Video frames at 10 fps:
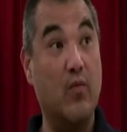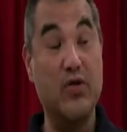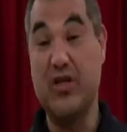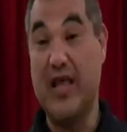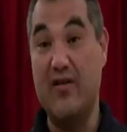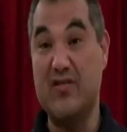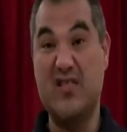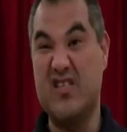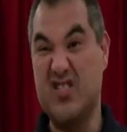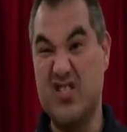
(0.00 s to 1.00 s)
which allows it
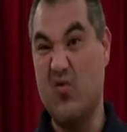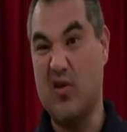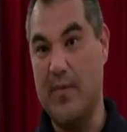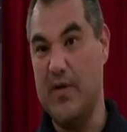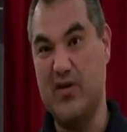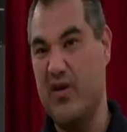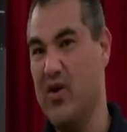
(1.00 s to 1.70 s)
to soak that material.